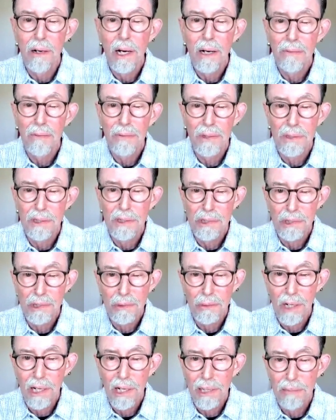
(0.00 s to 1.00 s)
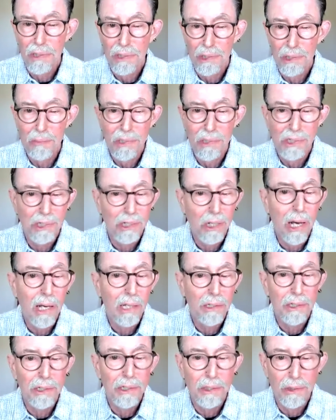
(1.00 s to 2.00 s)
often describe as
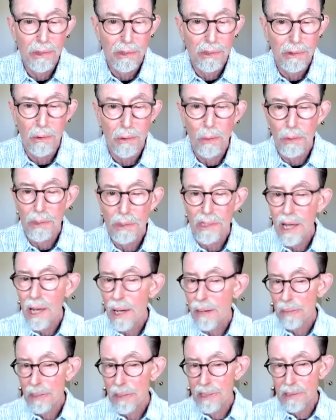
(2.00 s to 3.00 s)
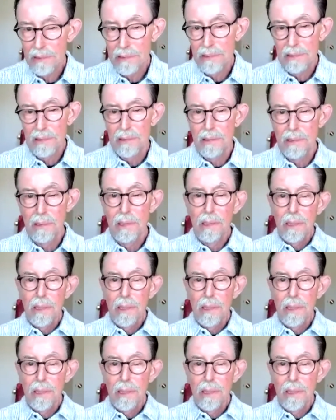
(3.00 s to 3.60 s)
massages or tappings.